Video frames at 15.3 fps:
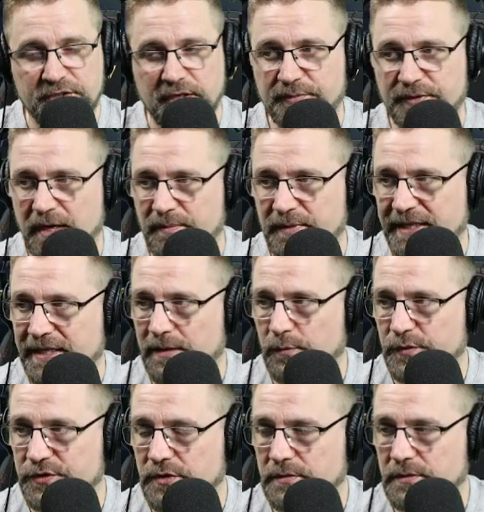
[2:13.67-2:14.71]
that I'm going to get
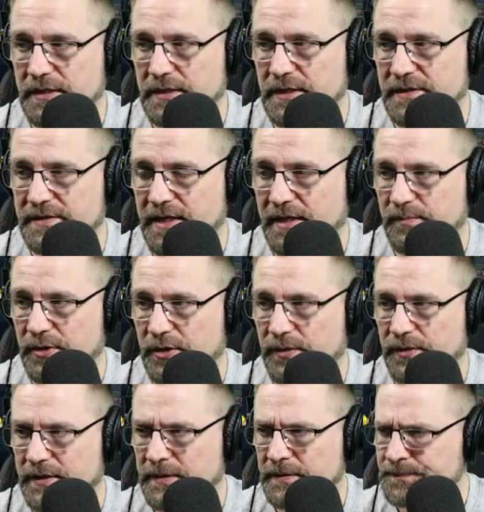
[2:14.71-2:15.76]
when he does that
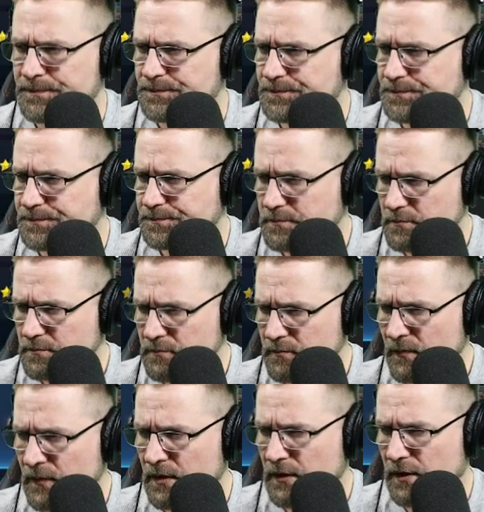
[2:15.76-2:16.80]
ability.
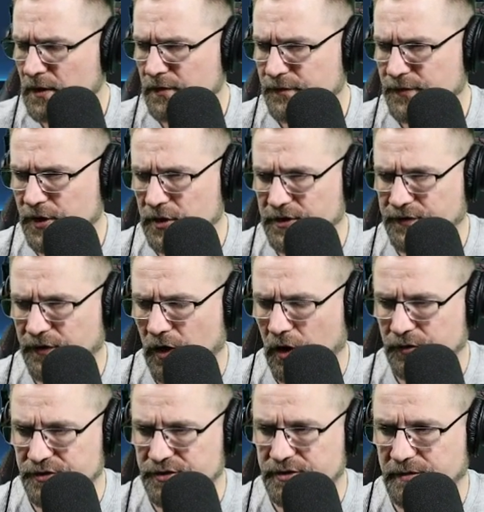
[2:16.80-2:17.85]
Fearless Foe.
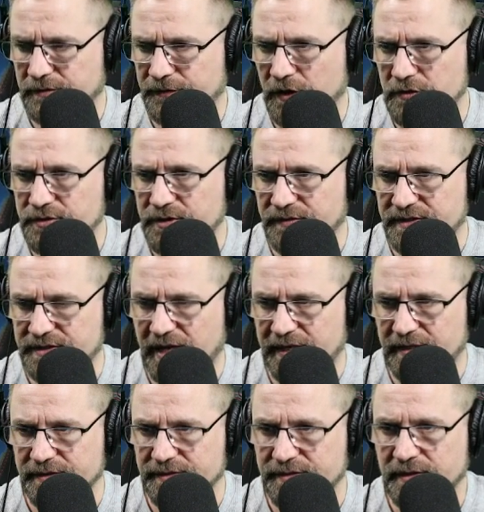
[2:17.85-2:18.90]
This is the first of the
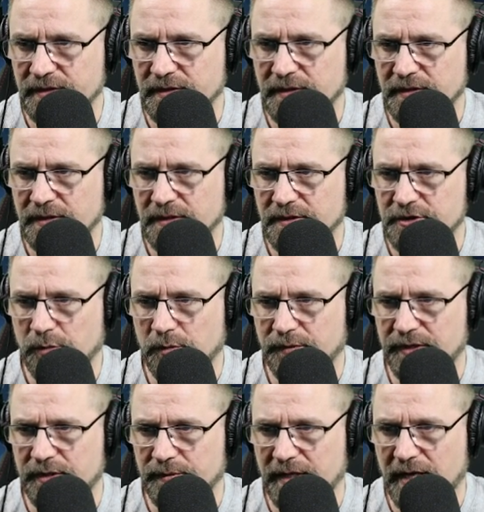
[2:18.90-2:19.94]
Zetas. We'll
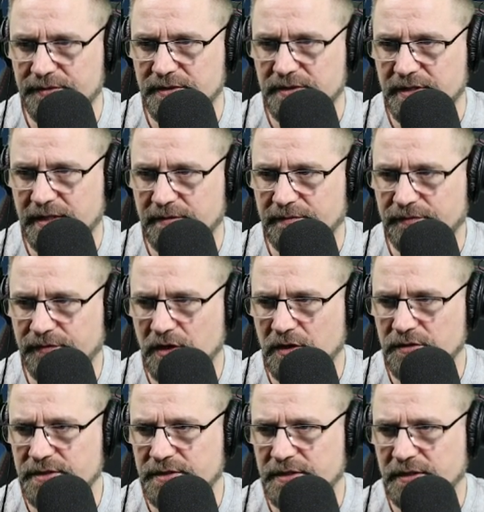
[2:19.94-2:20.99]
read it without the Zeta
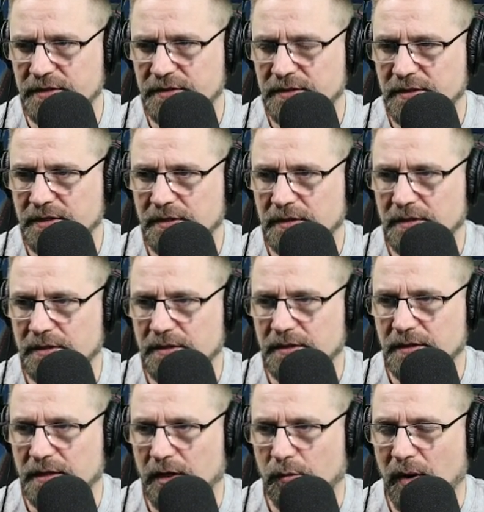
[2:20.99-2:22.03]
first.
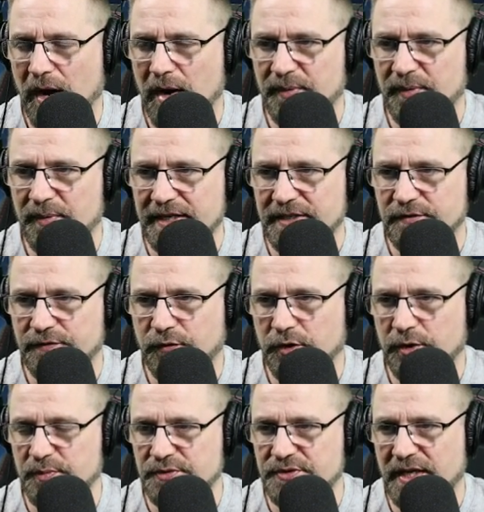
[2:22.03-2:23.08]
Wampa gains
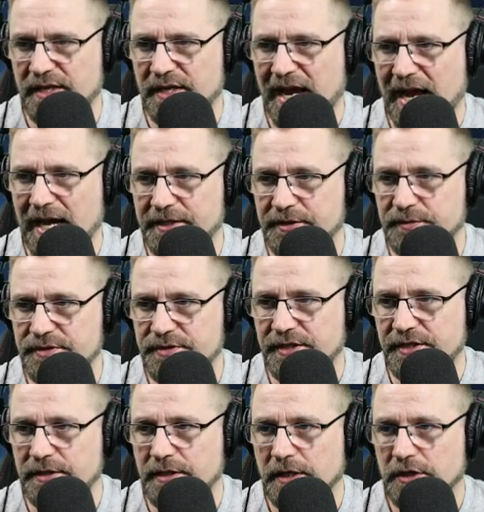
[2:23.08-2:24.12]
40%
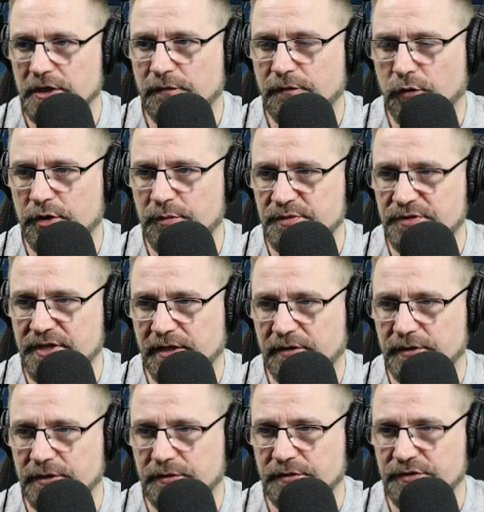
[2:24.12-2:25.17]
accuracy, 40%
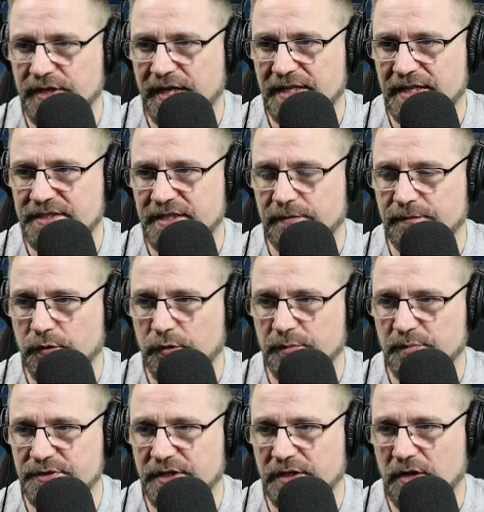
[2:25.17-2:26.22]
critical chance, and
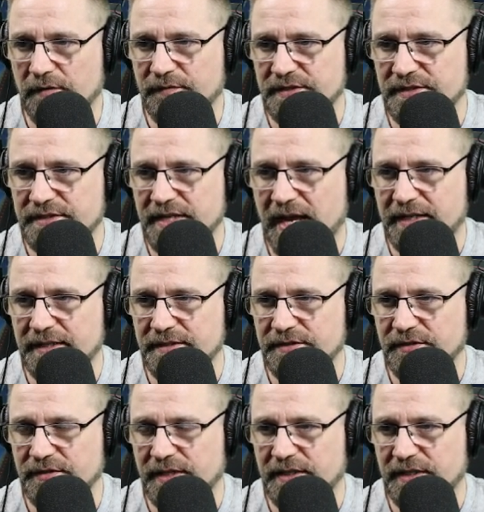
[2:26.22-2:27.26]
40% offense stacking
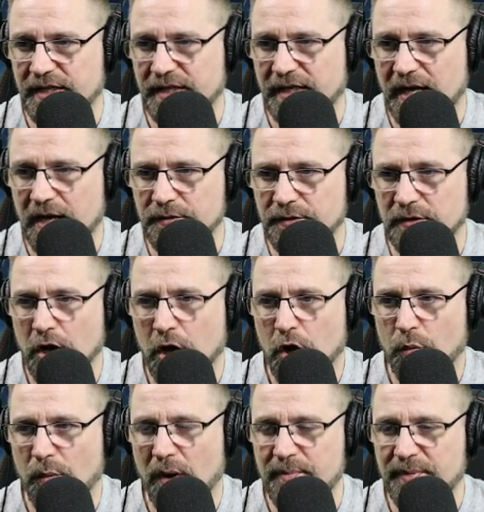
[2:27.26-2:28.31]
until the end of the encounter.
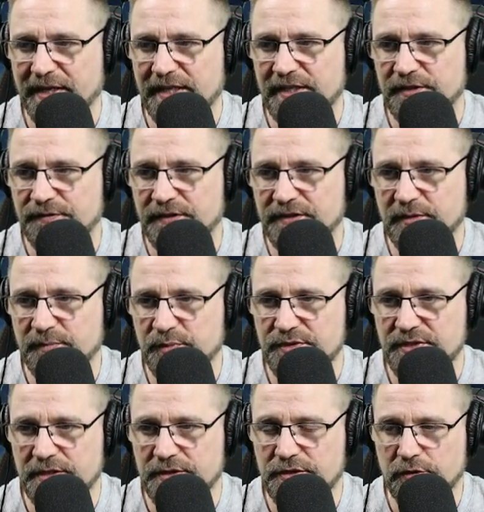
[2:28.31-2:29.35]
Wampa gains
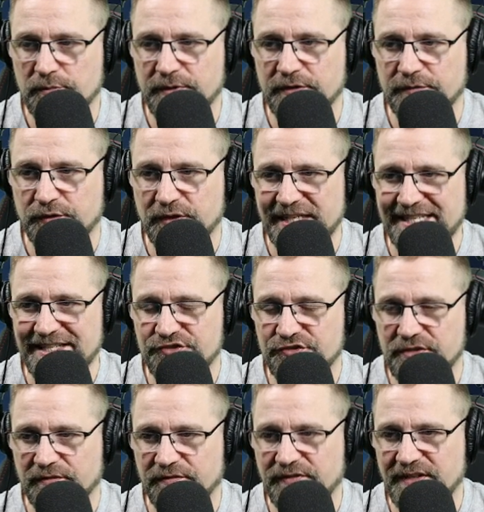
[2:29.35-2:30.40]
50% turn meter for
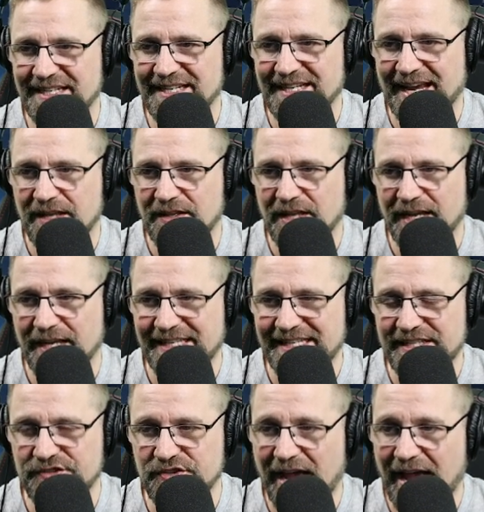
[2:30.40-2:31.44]
each defeated ally and
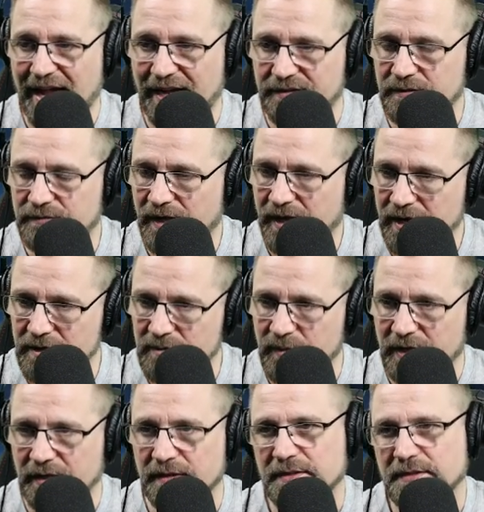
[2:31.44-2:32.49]
each active
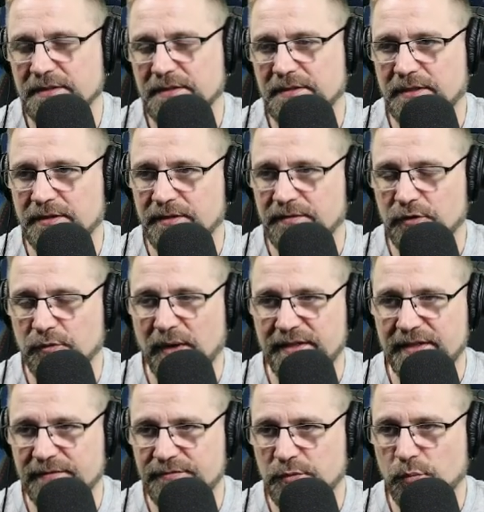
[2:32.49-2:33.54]
enemy. I don't even know why
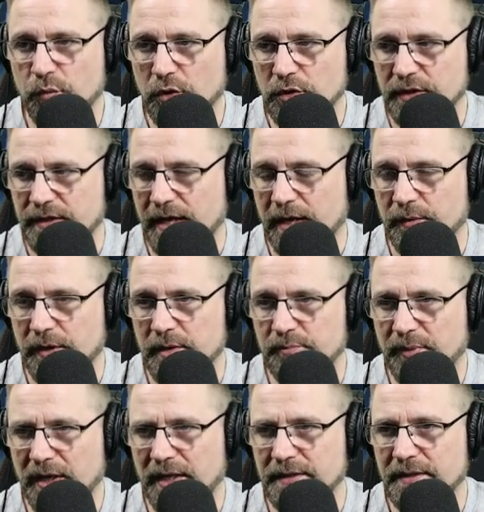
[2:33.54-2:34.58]
they have to word it that way,
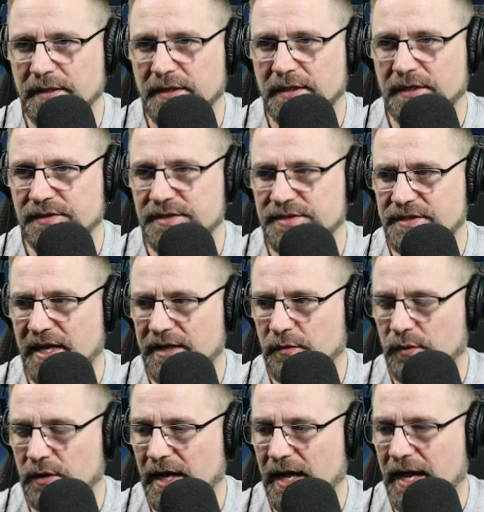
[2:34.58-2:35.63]
but the Zeta
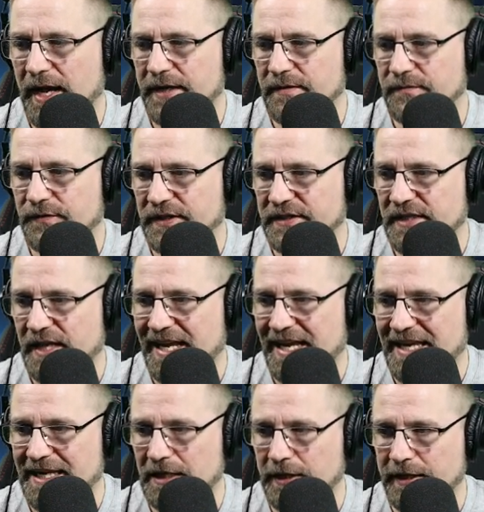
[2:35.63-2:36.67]
will add inflict
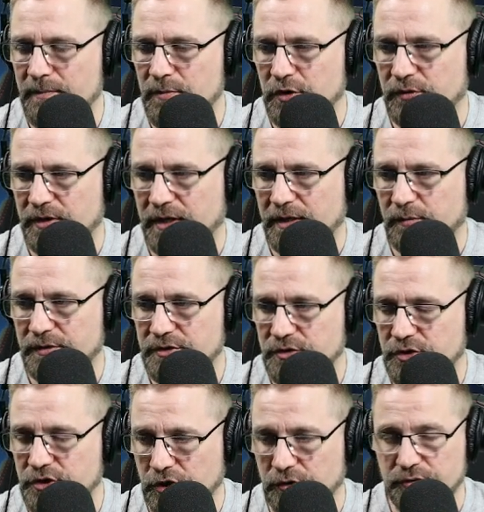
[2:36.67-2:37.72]
healing immunity, which
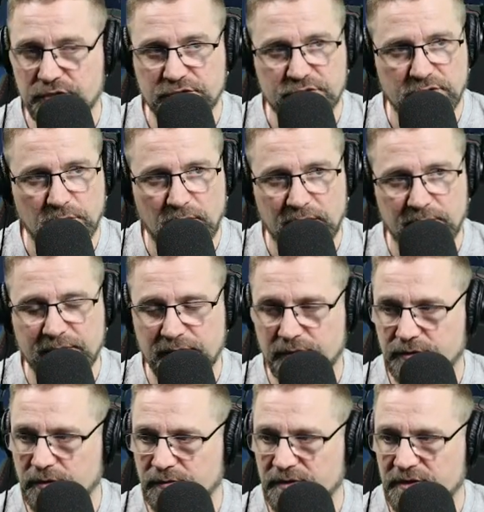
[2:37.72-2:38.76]
is huge because you don't want them
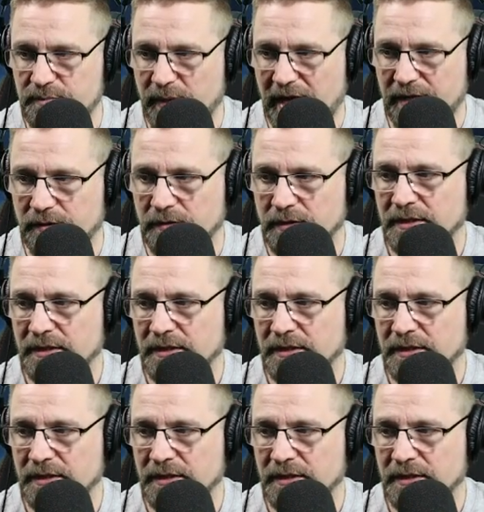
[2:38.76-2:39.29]
healing during this battle,